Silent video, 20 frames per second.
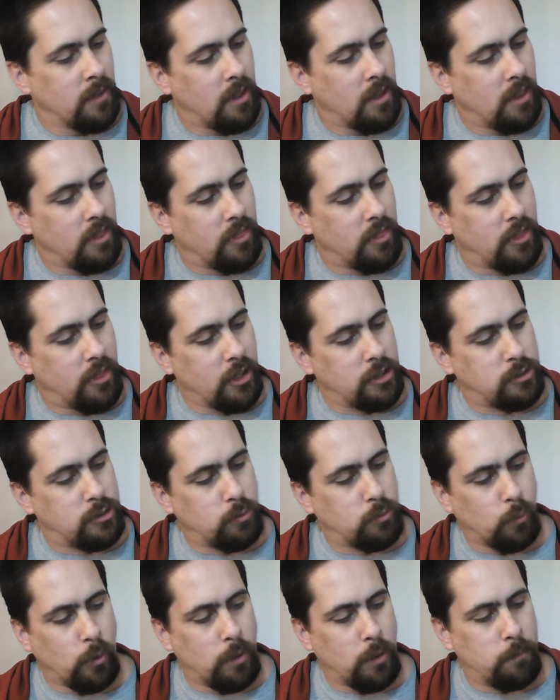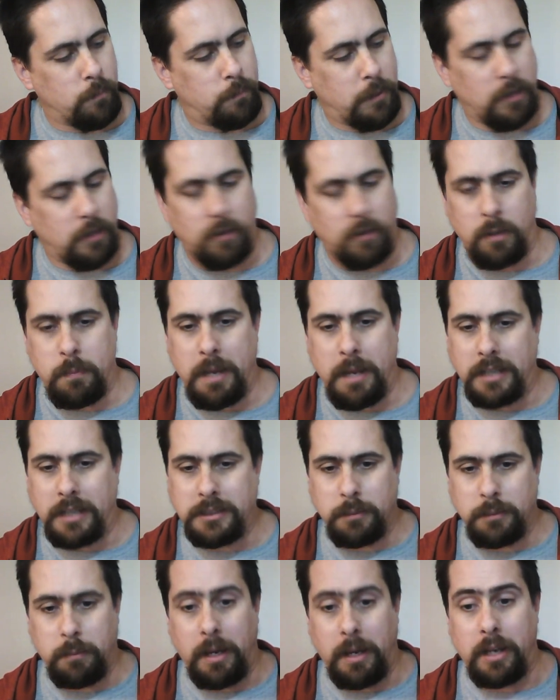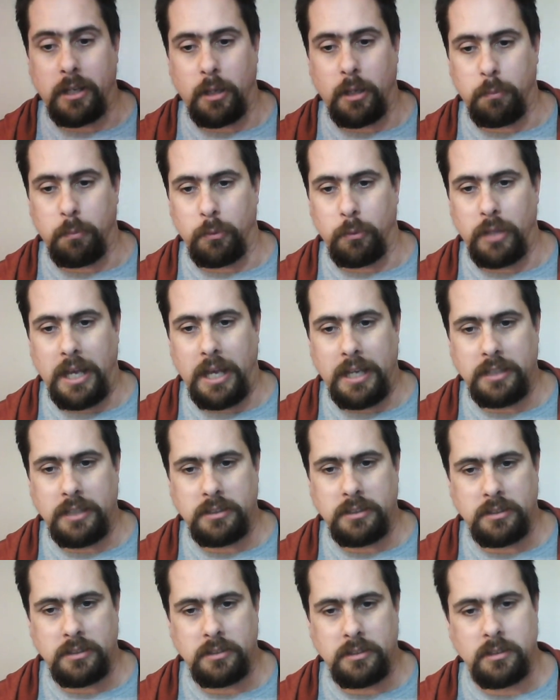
This one barely makes it by a couple days.